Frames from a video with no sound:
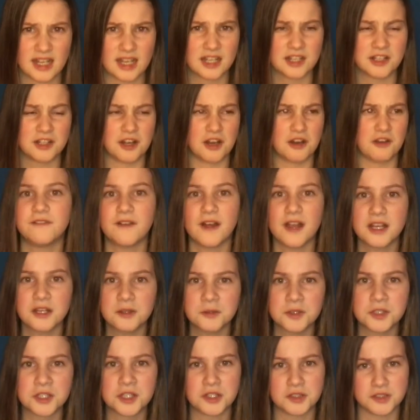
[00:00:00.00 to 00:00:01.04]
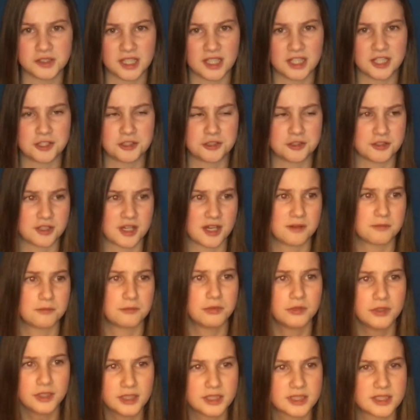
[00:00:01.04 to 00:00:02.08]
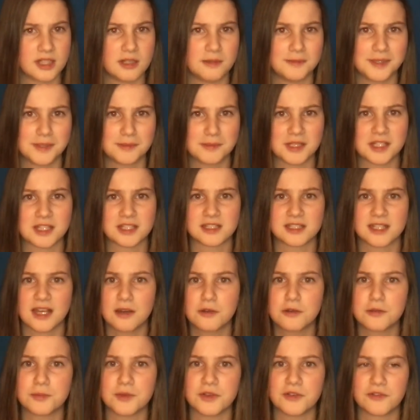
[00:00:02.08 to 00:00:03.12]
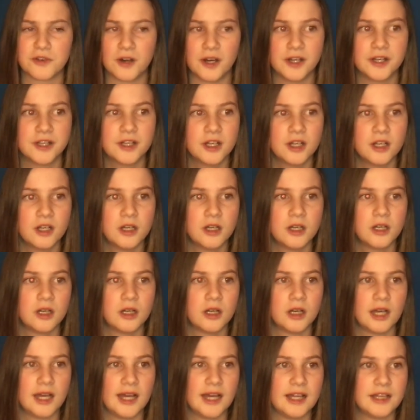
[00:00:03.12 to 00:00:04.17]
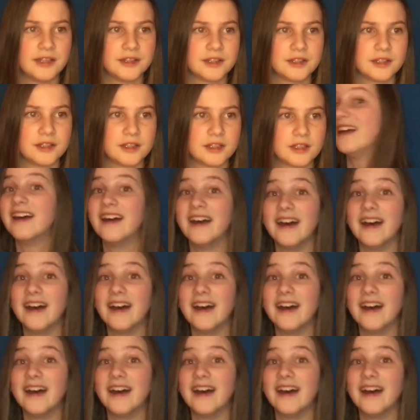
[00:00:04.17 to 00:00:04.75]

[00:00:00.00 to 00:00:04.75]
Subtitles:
I don't know. If anyone knows how to do that, please tell me, because that would be fun. And